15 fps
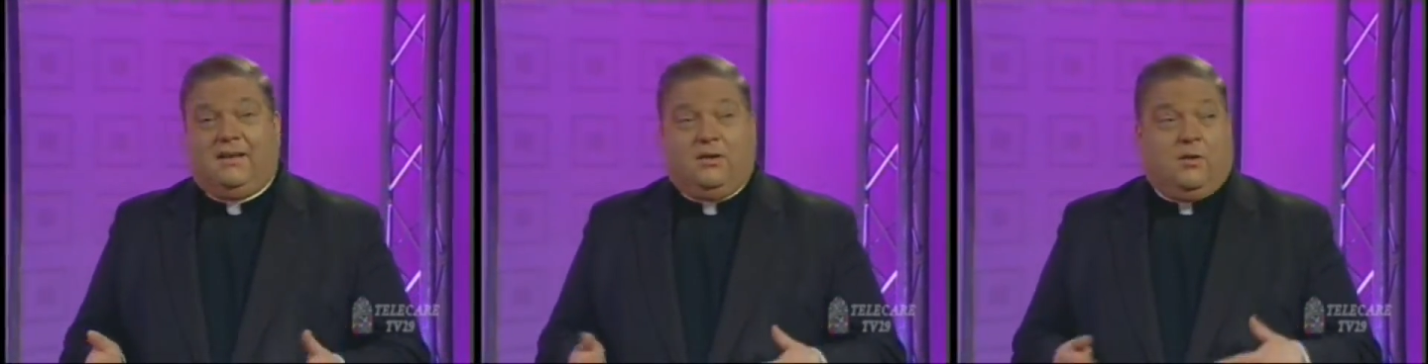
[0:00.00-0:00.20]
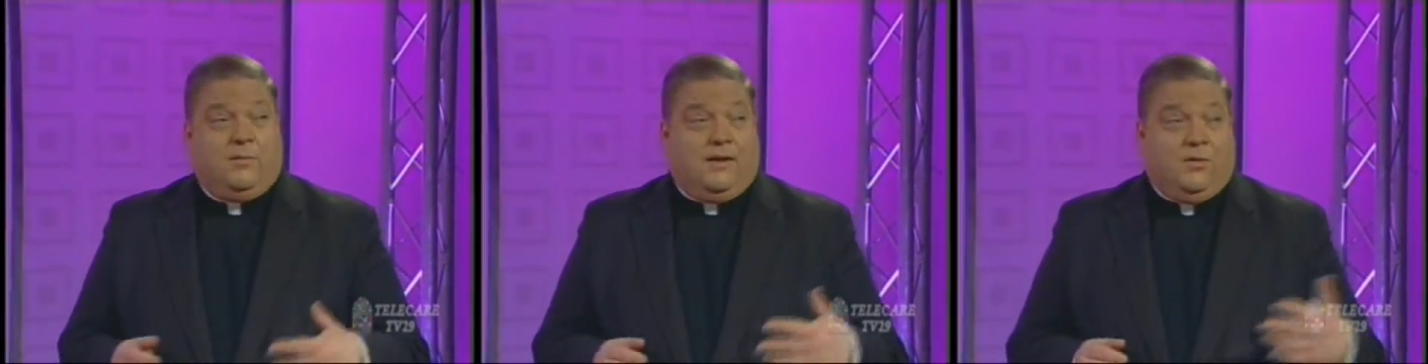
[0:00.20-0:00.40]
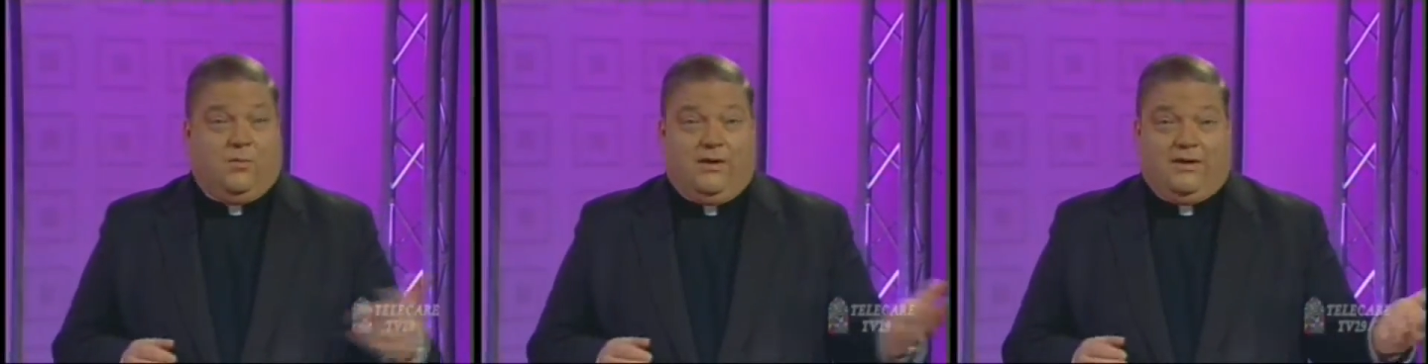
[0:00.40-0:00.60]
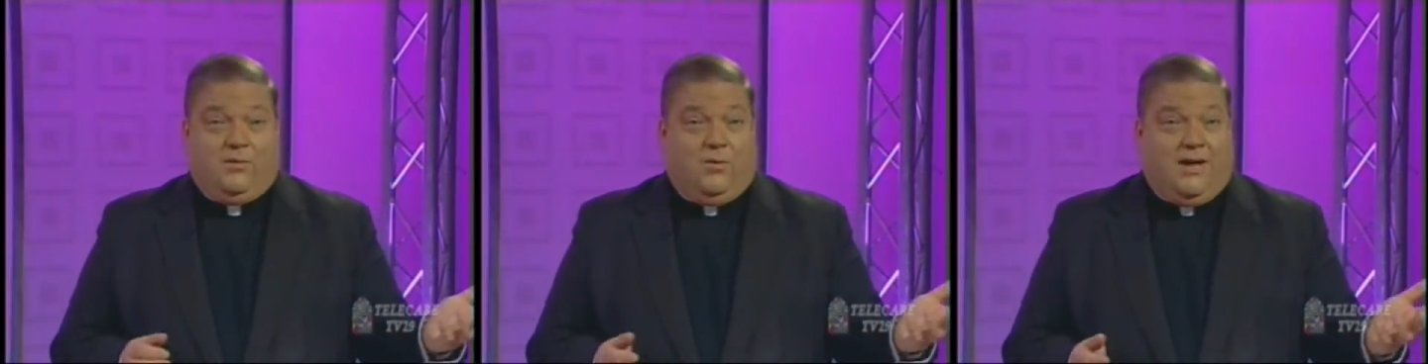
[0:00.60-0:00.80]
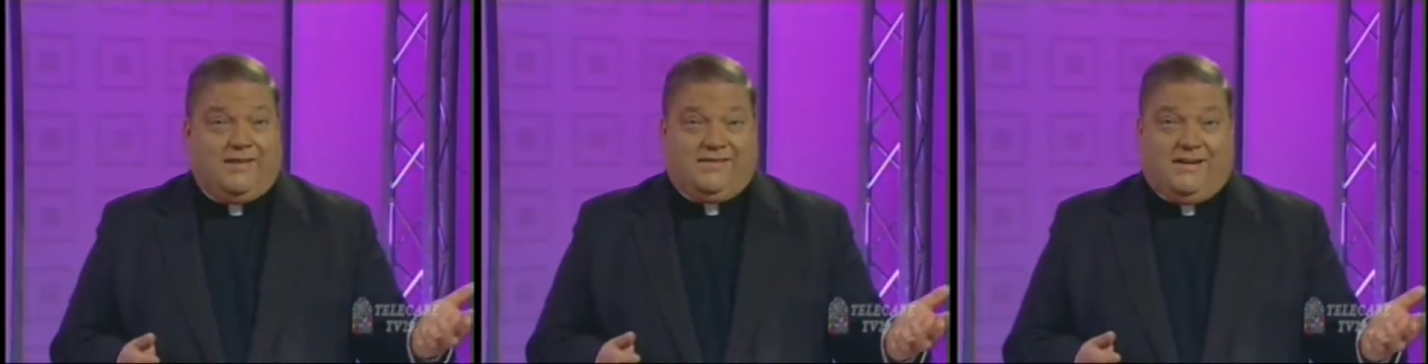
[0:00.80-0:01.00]
And no matter where you're
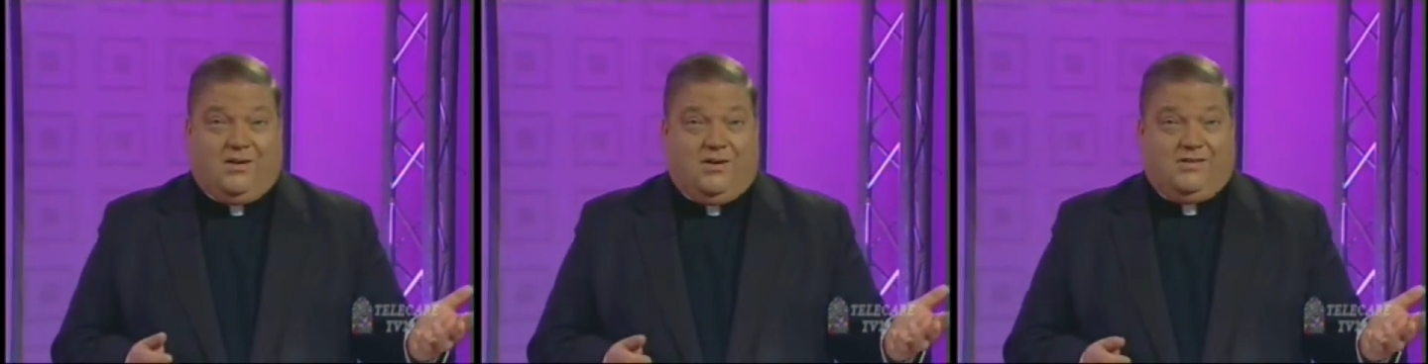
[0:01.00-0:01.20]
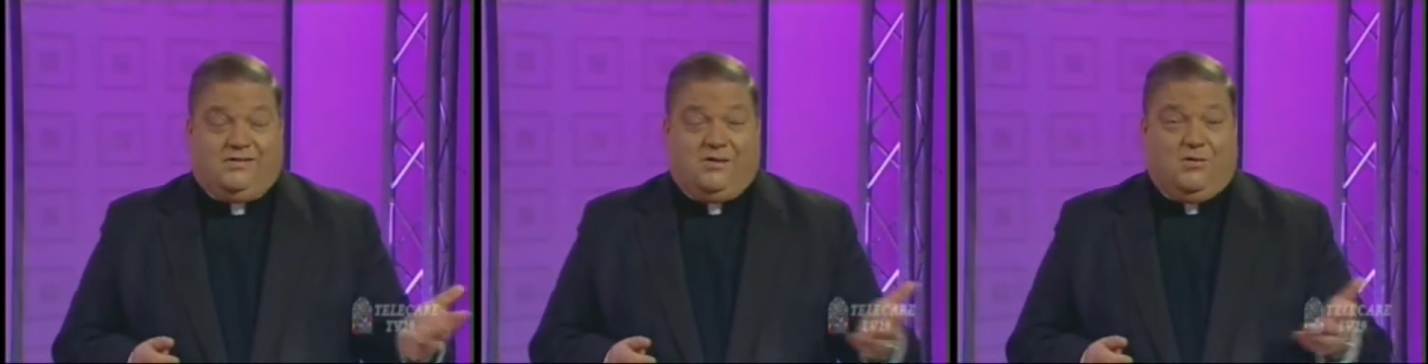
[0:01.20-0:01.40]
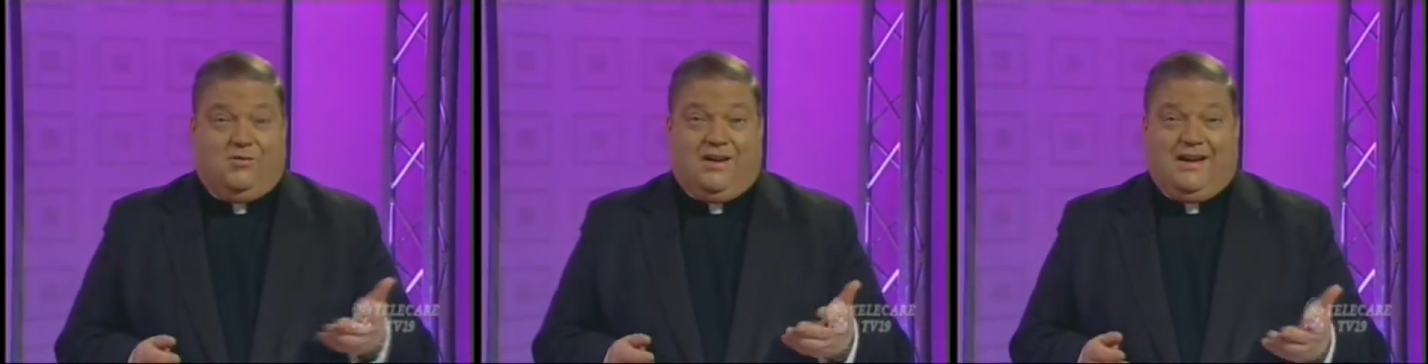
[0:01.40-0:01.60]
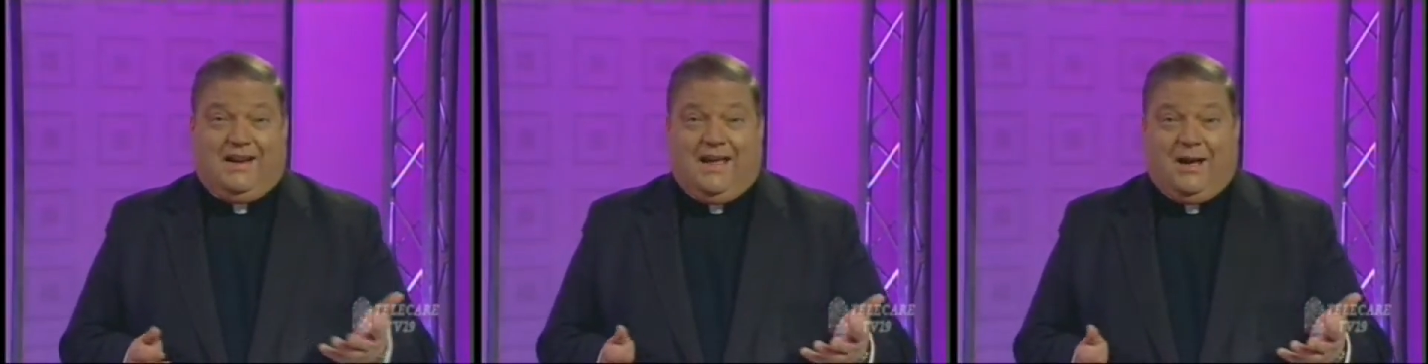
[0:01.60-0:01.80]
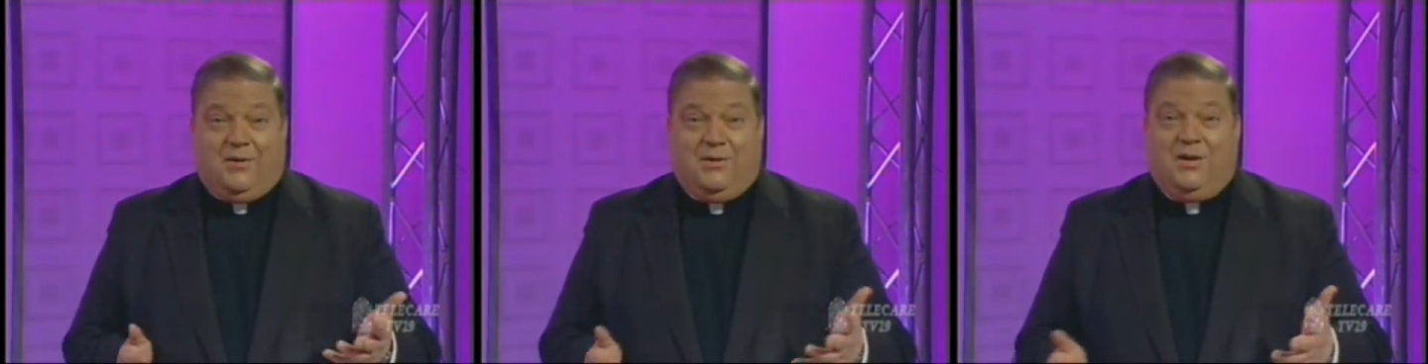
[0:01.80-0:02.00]
watching our show right
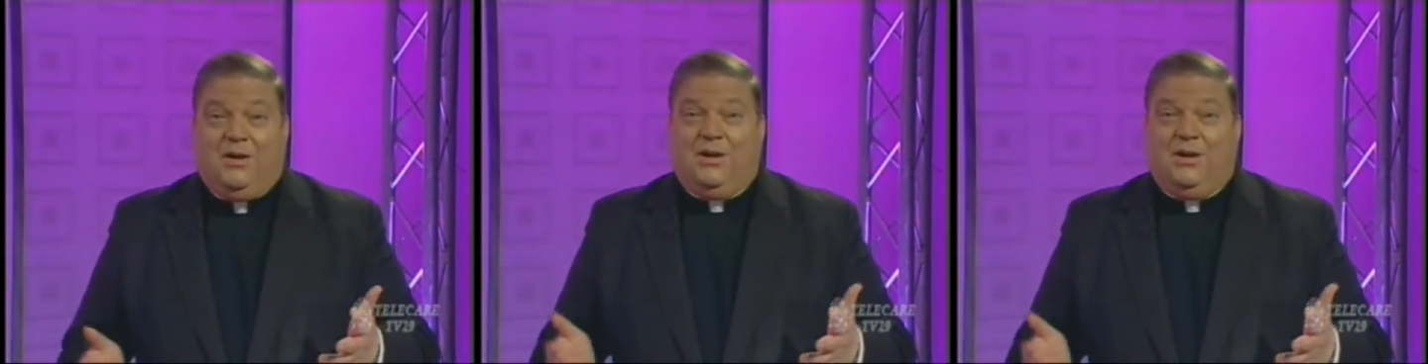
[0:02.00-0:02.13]
now,